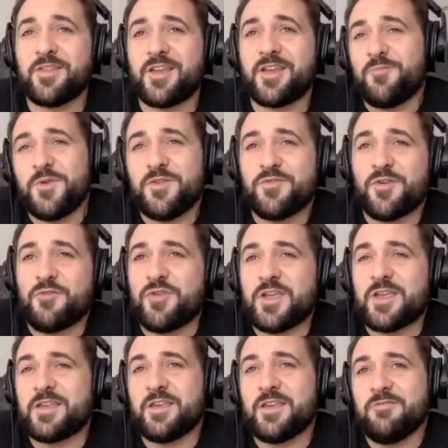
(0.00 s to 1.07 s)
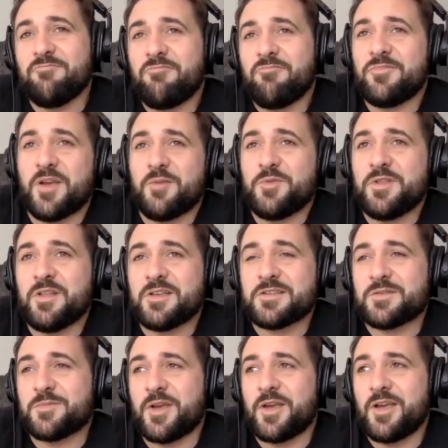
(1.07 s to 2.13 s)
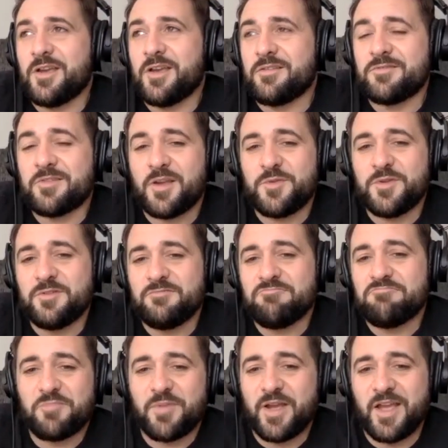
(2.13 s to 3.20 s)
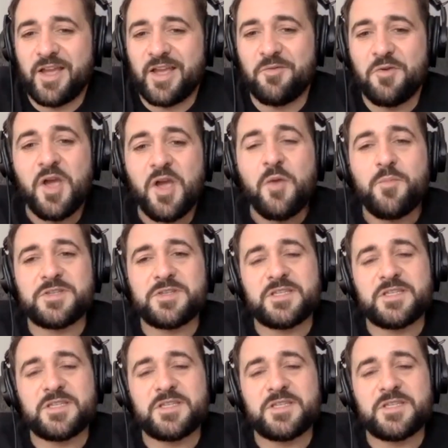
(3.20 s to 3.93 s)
Like, I've been to a Reiki. You know what I mean? That's about it. You know what I mean? But see,